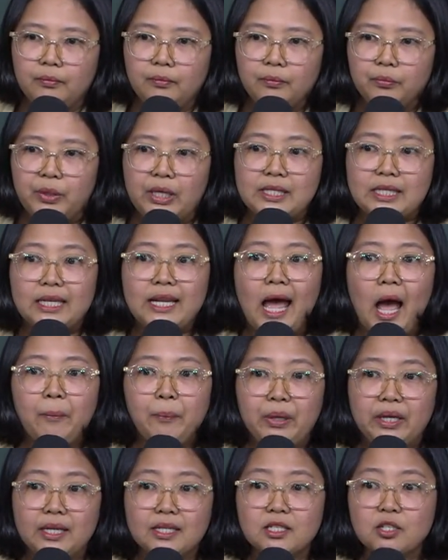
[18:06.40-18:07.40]
does
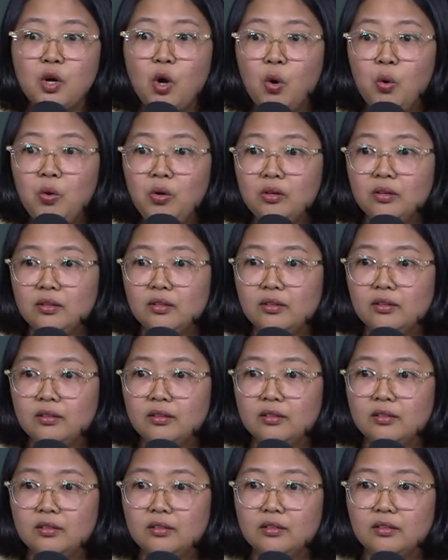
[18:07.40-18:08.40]
unhappiness go?
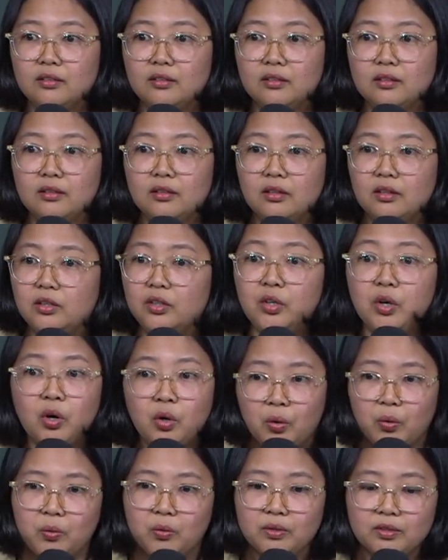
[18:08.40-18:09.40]

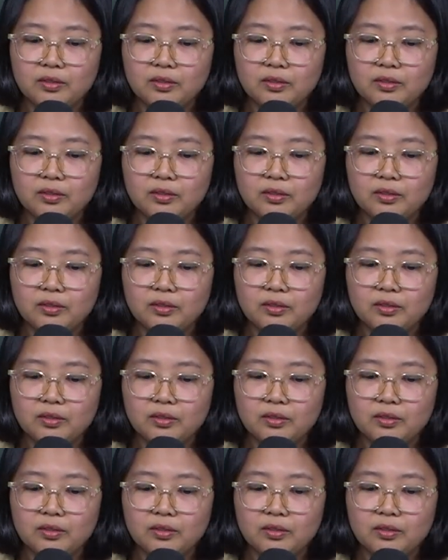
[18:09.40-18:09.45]
No.